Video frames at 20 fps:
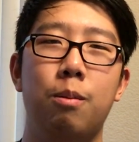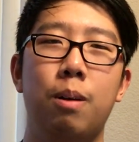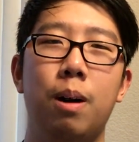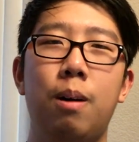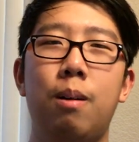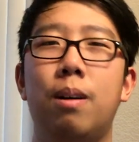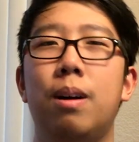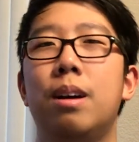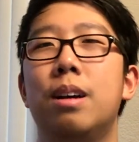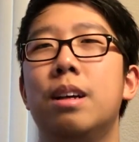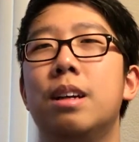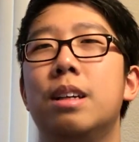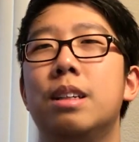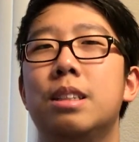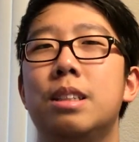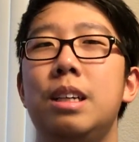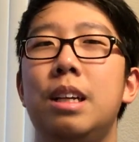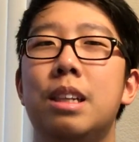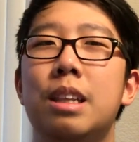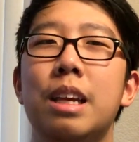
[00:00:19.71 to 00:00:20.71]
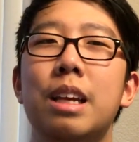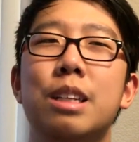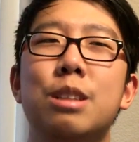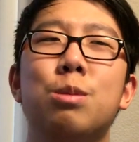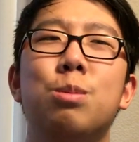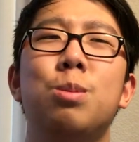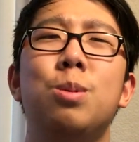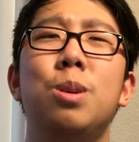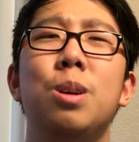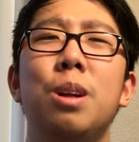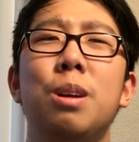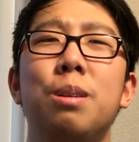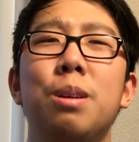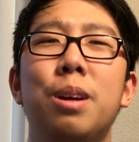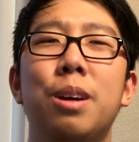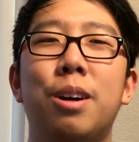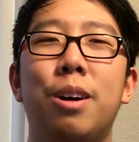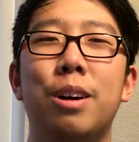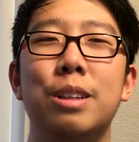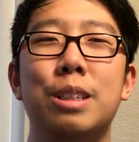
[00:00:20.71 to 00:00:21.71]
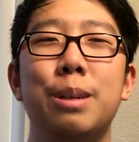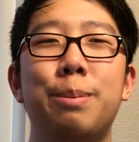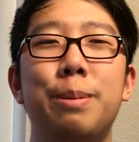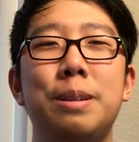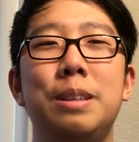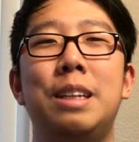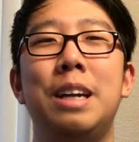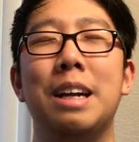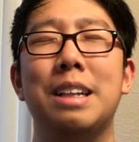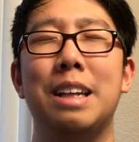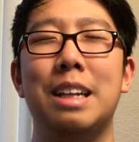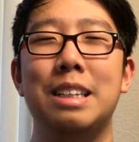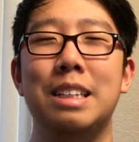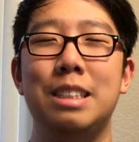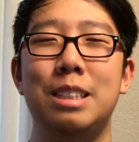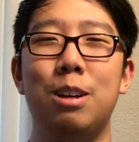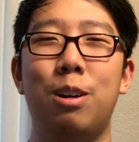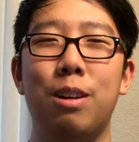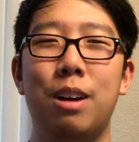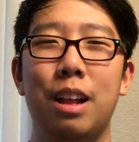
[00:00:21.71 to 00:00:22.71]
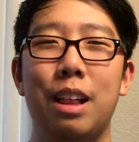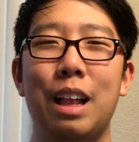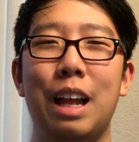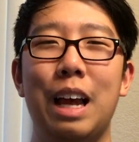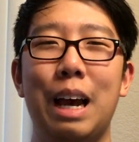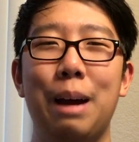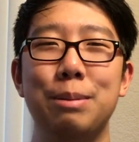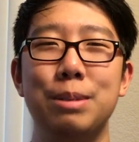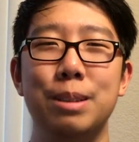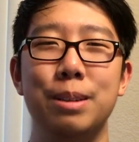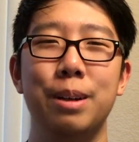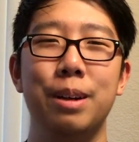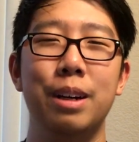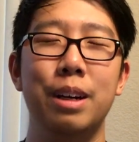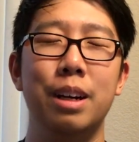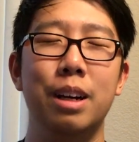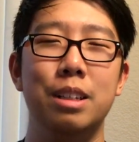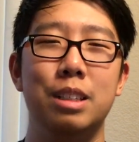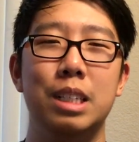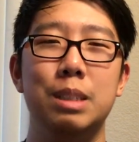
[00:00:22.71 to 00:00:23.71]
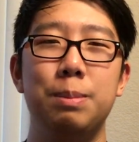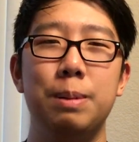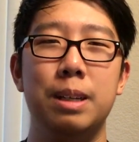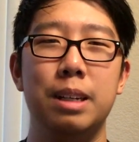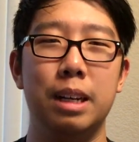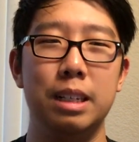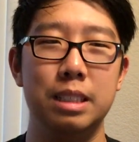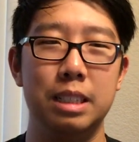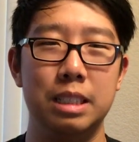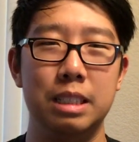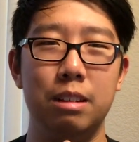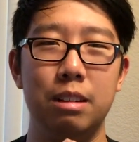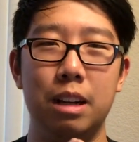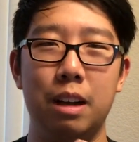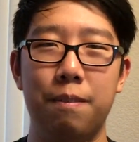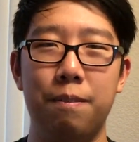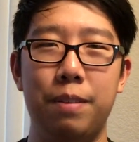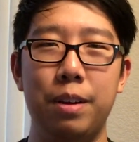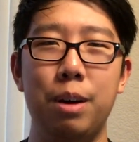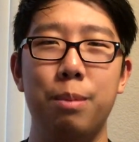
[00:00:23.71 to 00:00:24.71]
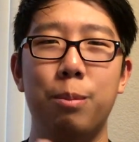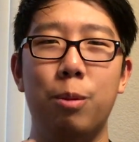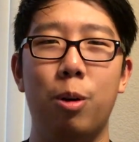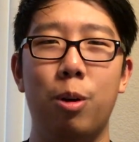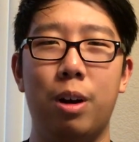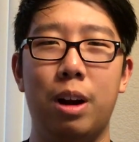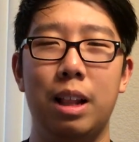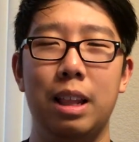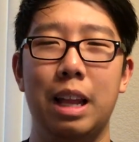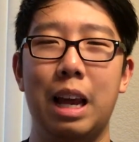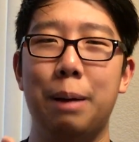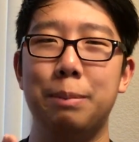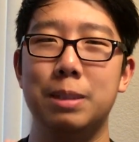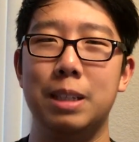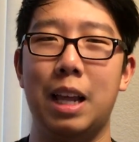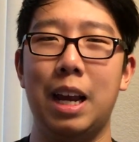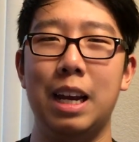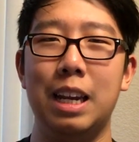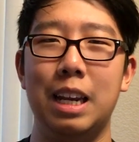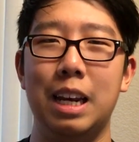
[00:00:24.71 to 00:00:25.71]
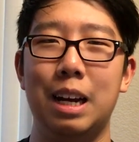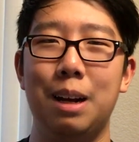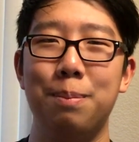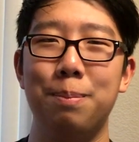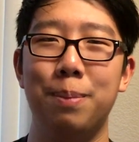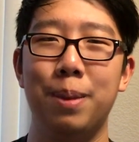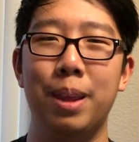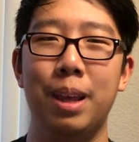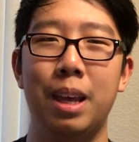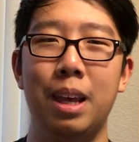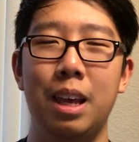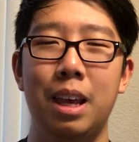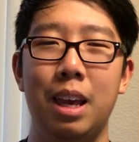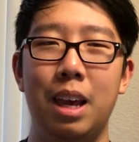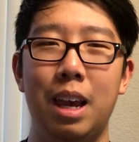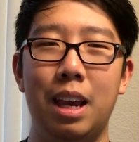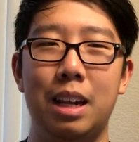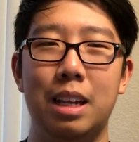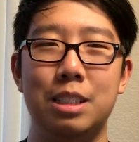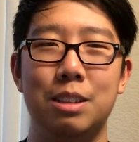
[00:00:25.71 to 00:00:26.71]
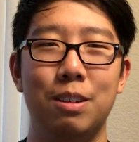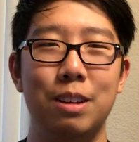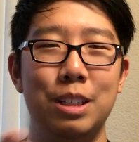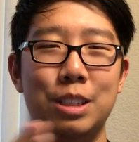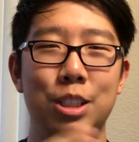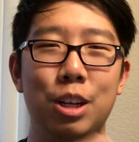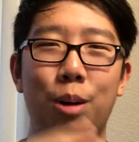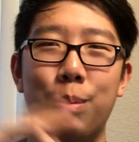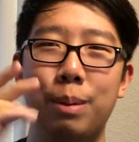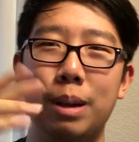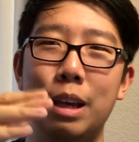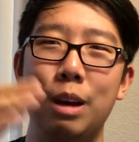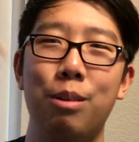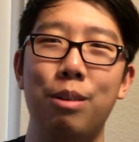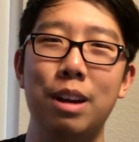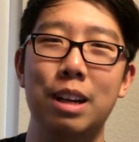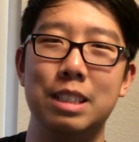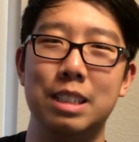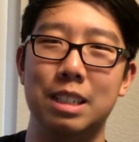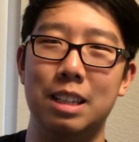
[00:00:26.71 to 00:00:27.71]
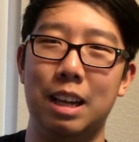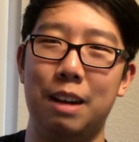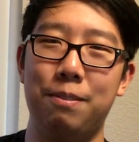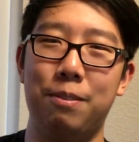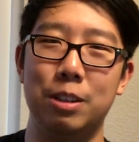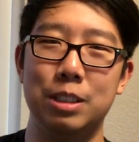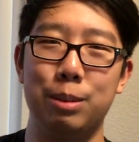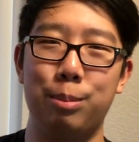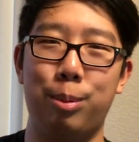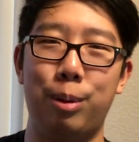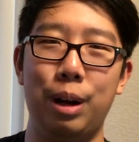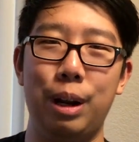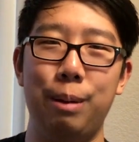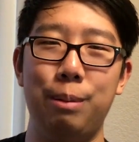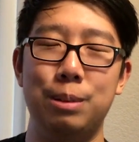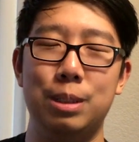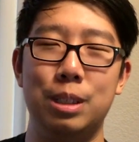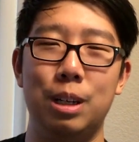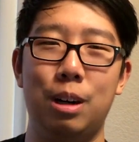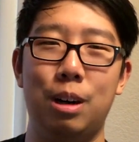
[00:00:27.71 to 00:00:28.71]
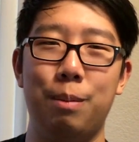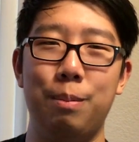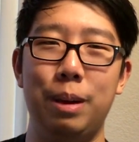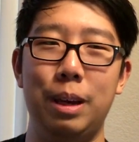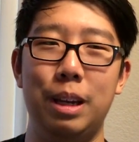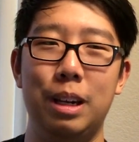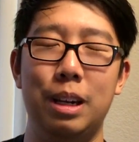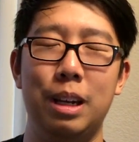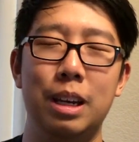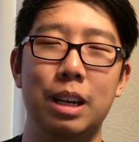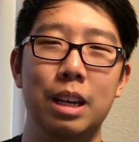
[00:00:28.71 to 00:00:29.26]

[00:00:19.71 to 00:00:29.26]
Well, see the thing is really really hard to predict that there's no collabs just because there's still like a few more collabs lined up and it's only so many weeks left for Supreme so I mean